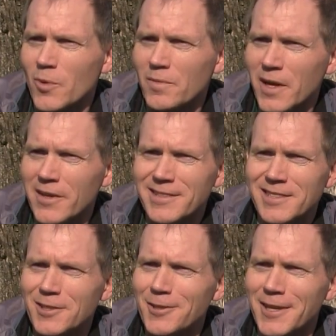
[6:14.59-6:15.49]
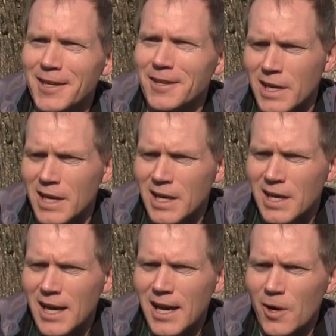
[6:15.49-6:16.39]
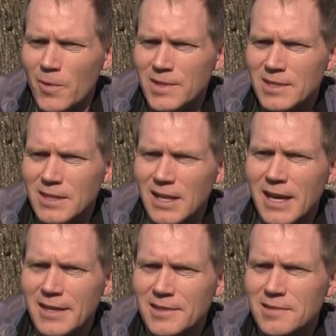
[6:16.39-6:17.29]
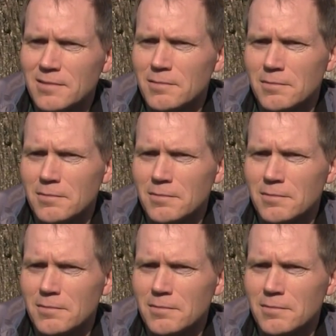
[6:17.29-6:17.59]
were volunteering. I always liked